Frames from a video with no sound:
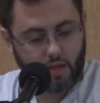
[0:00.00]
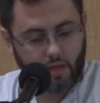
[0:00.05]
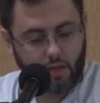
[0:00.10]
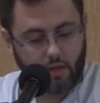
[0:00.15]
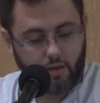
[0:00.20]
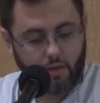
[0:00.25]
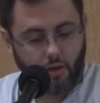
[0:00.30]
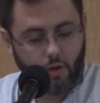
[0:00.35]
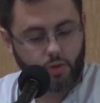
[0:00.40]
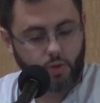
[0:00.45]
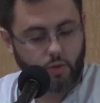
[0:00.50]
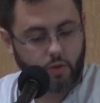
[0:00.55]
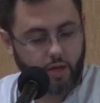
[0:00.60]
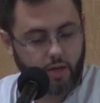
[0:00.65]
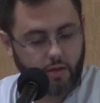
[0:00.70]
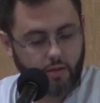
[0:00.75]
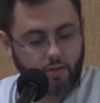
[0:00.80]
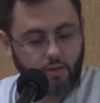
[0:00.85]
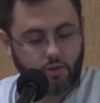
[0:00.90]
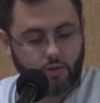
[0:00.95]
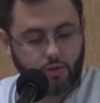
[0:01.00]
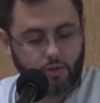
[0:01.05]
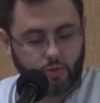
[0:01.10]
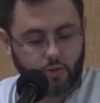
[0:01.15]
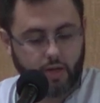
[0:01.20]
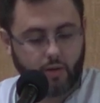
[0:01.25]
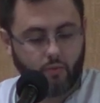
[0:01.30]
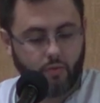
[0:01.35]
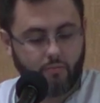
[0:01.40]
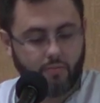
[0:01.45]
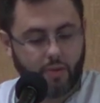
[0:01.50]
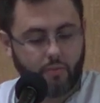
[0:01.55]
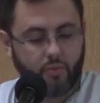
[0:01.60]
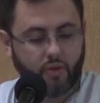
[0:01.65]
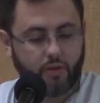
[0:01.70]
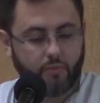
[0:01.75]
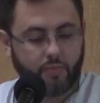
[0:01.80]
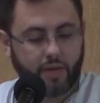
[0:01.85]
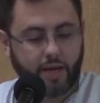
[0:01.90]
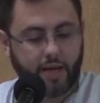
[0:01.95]
those who, not, do not remember
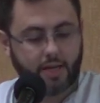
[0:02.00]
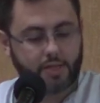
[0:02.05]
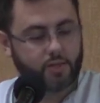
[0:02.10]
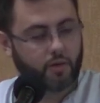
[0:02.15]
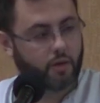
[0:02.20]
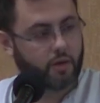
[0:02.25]
the past are